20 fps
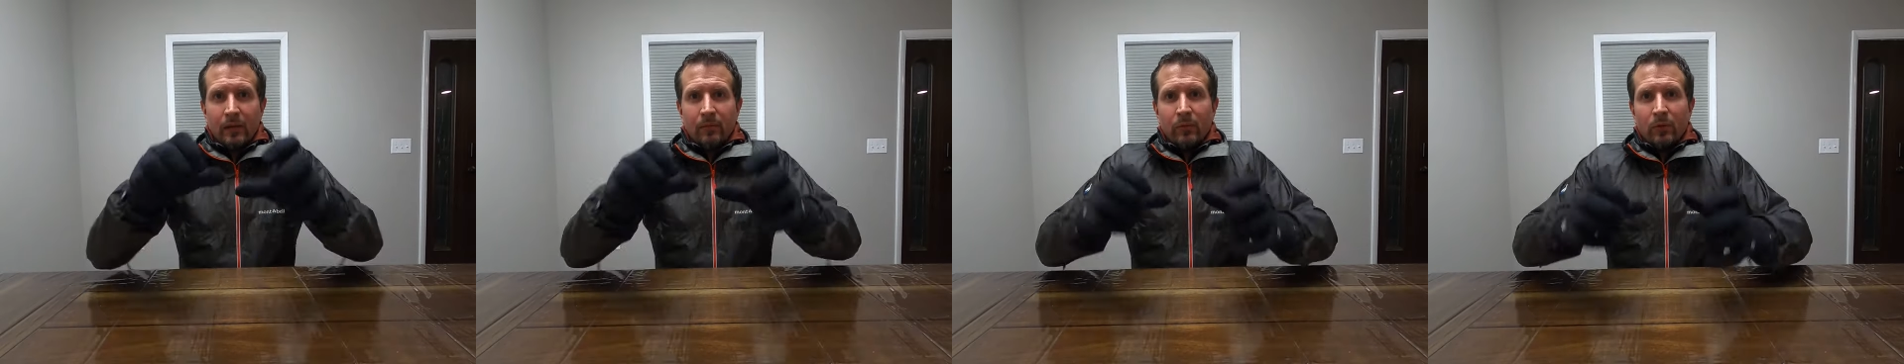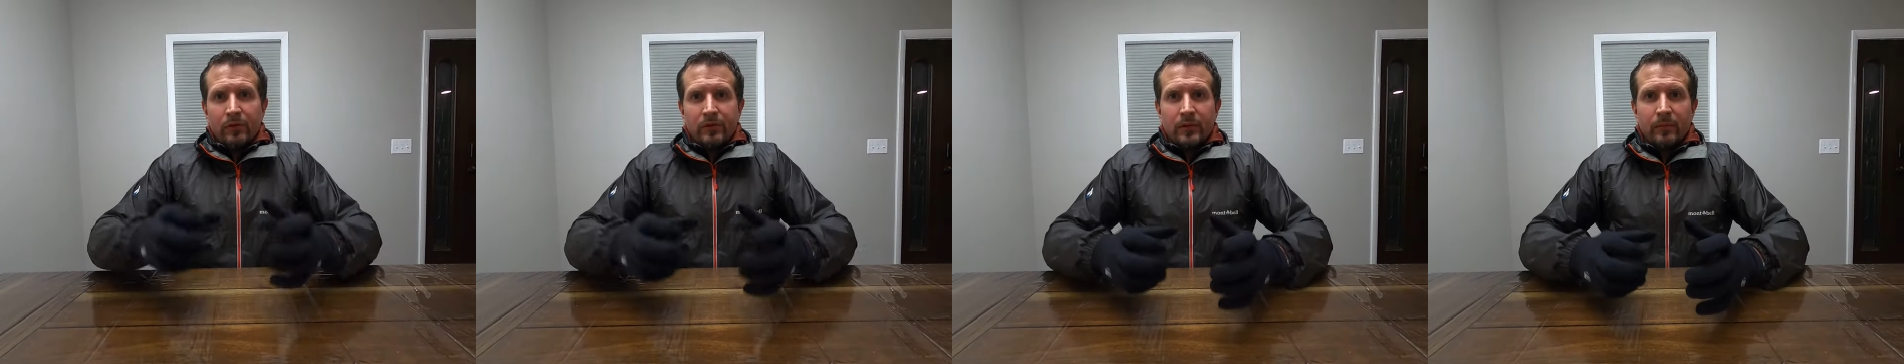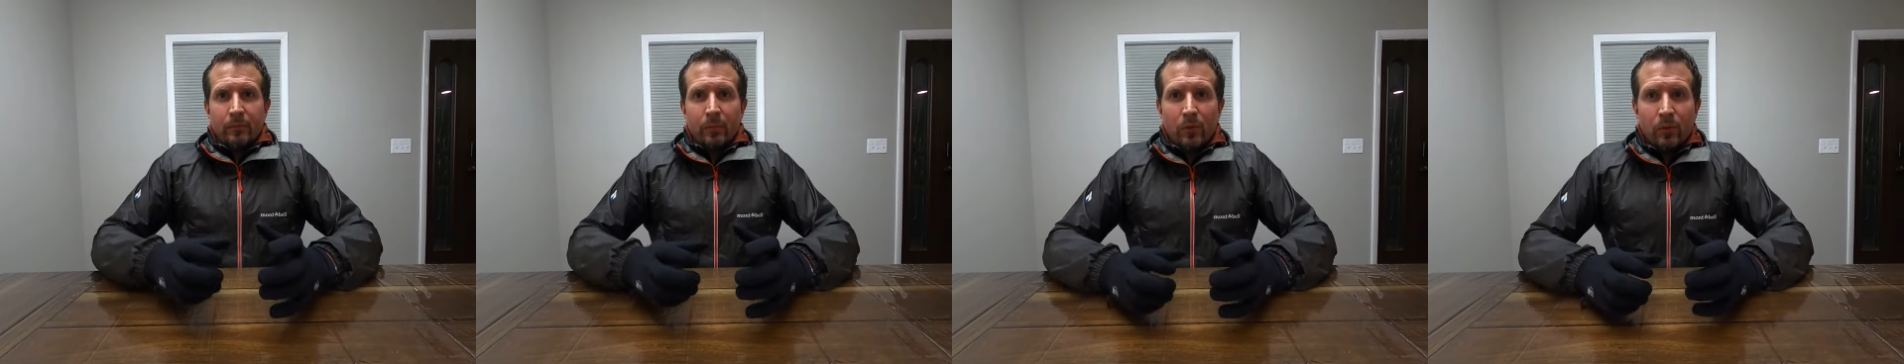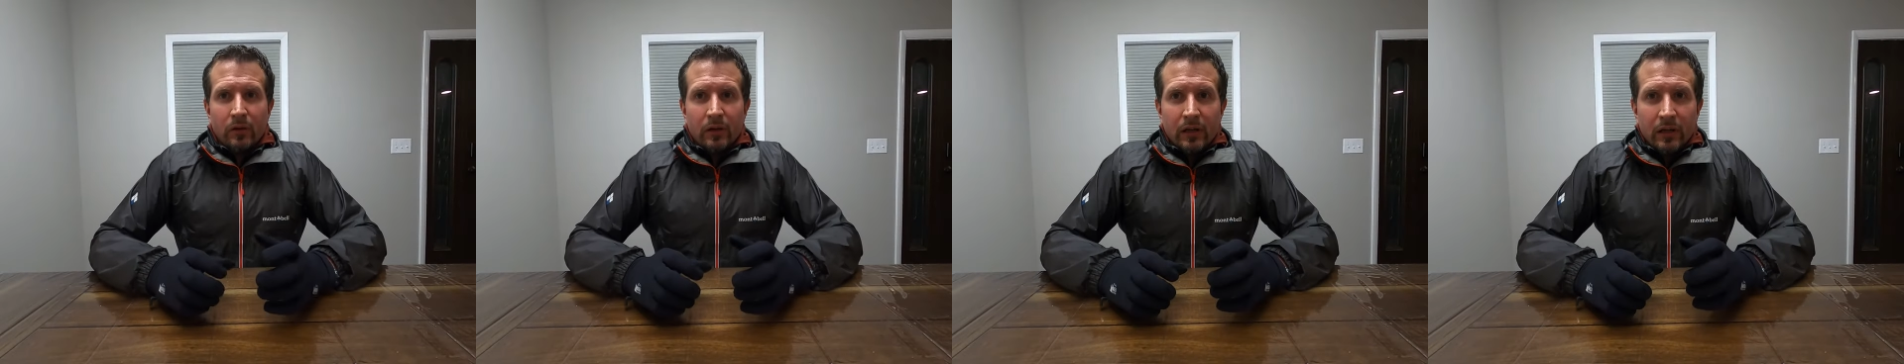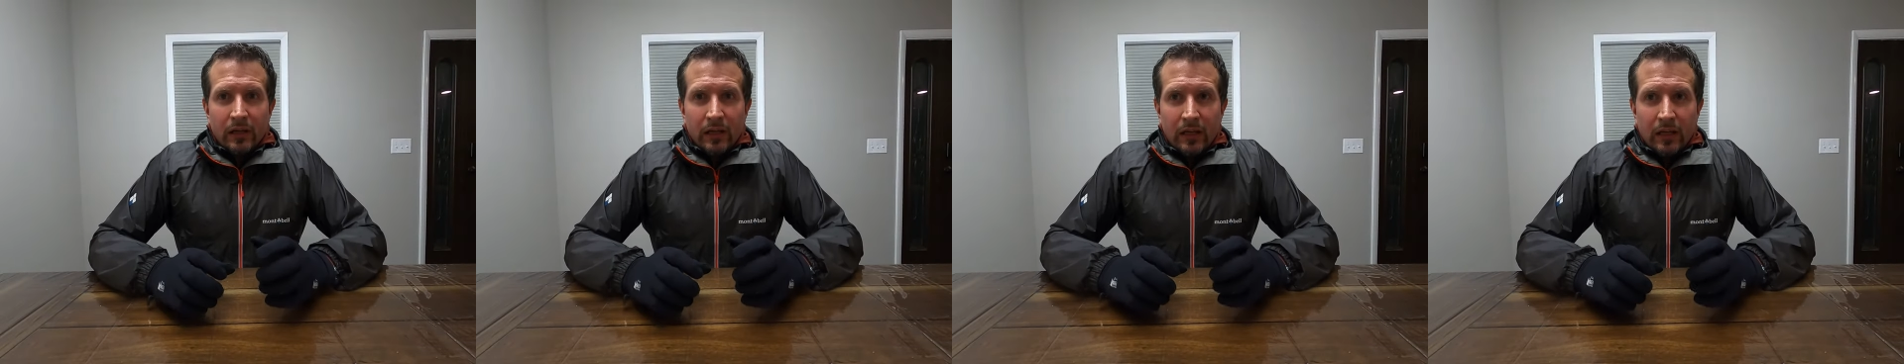and most
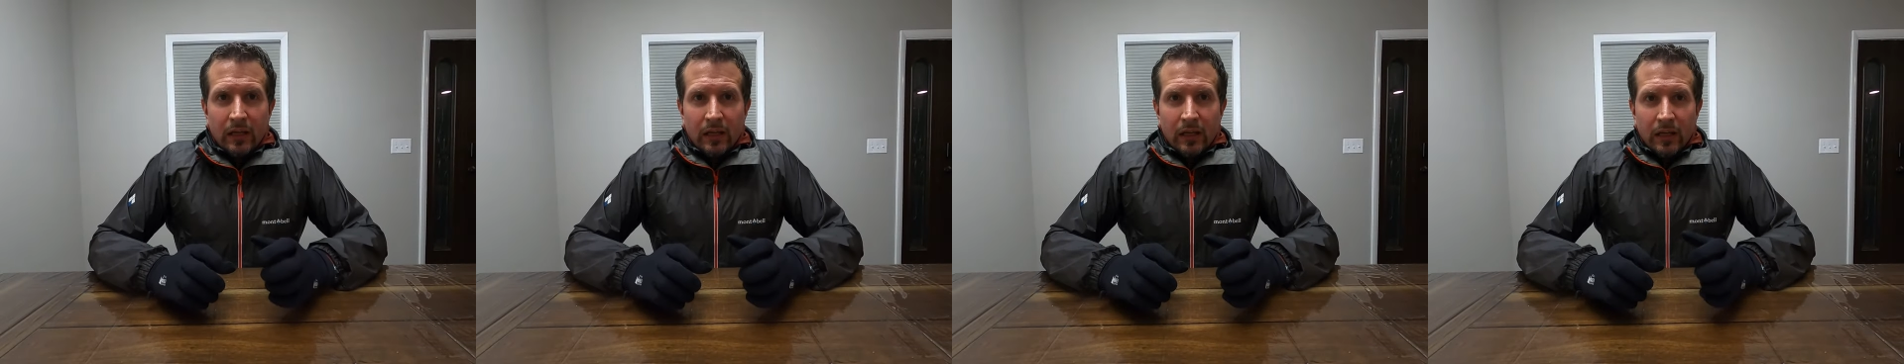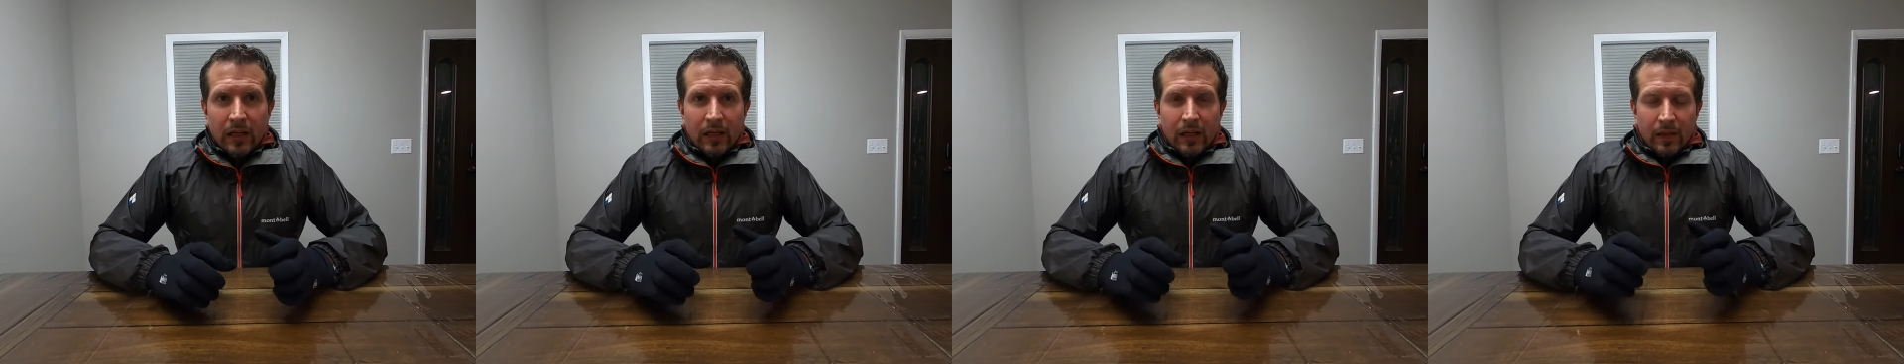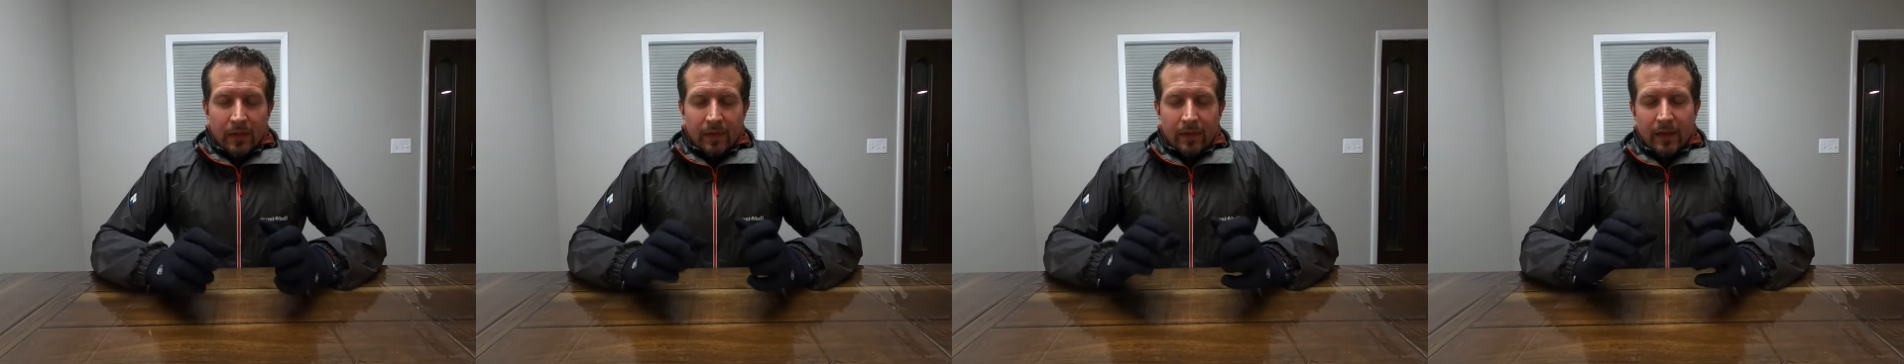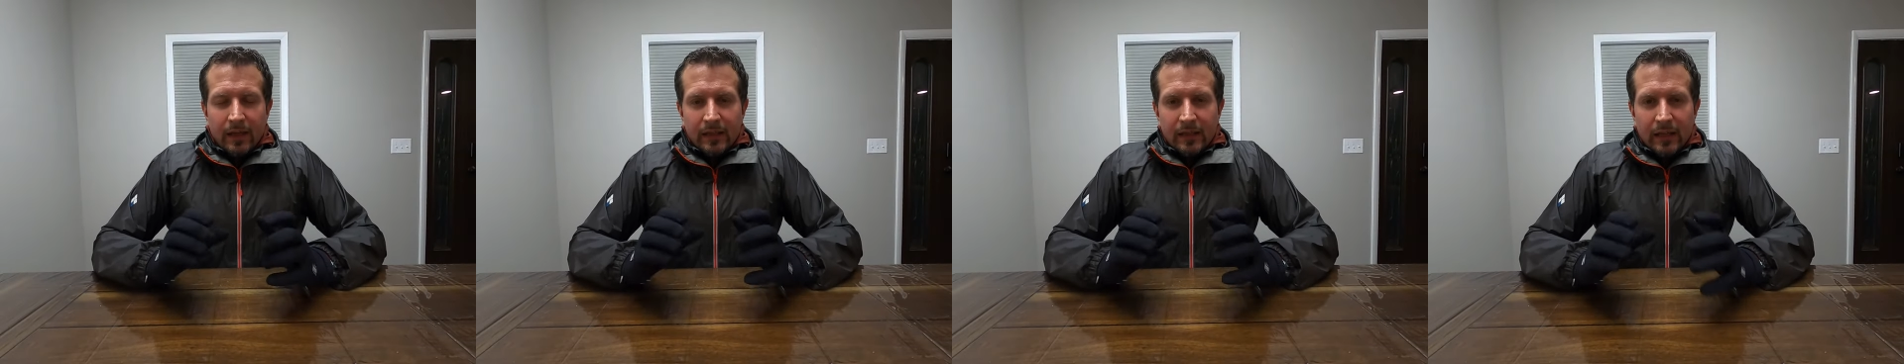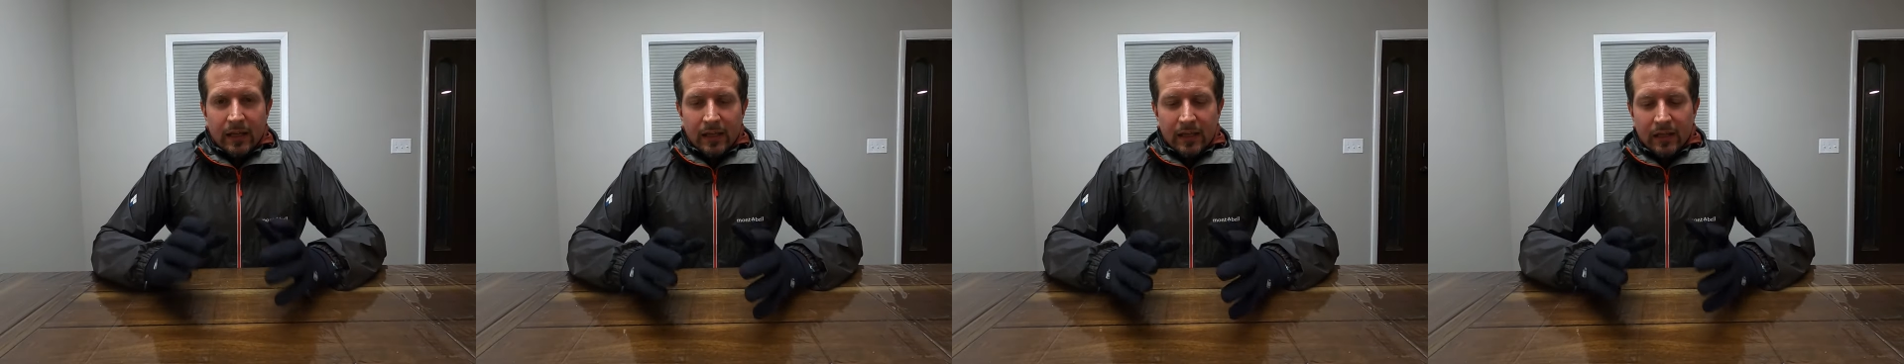importantly, they
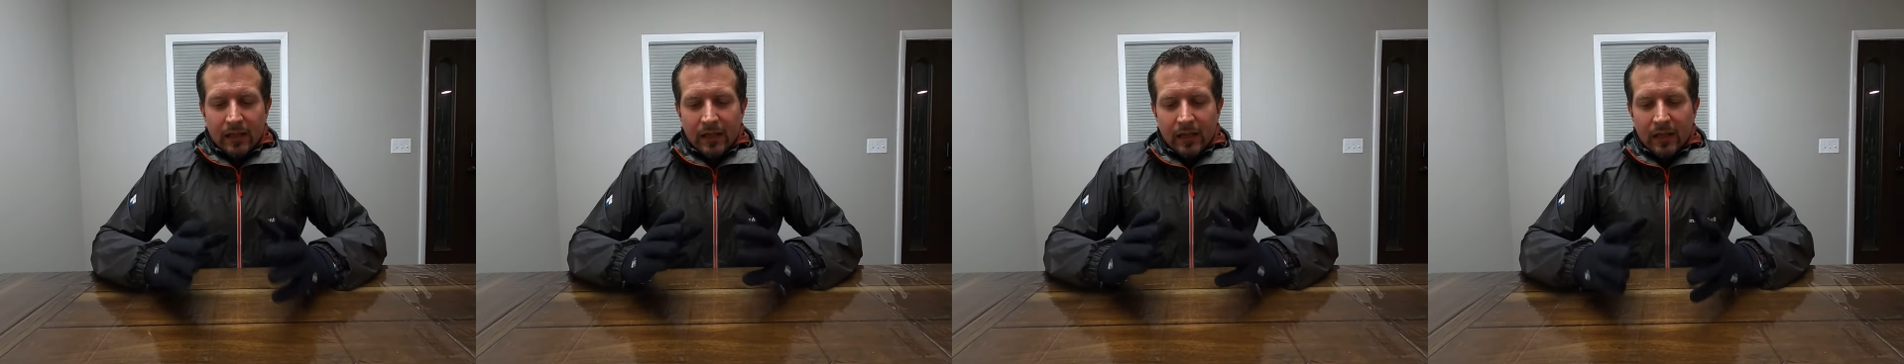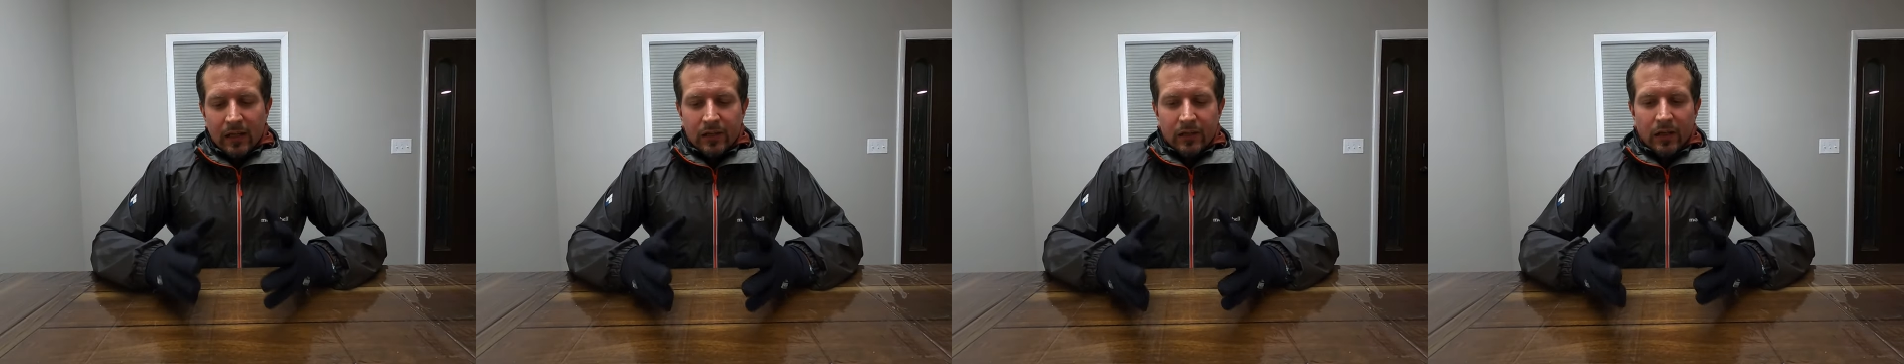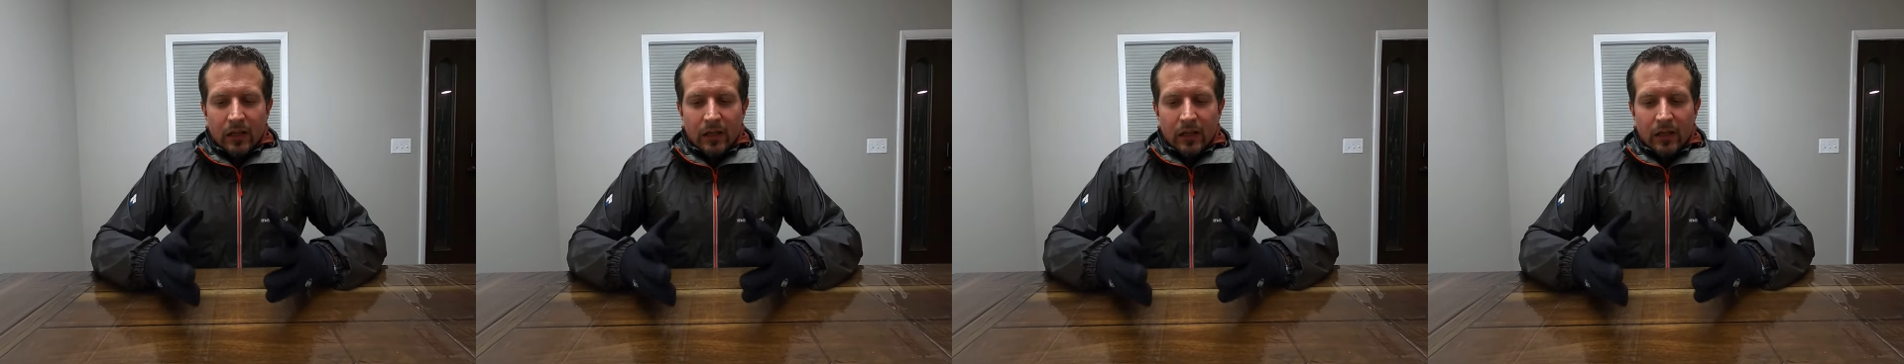take the edge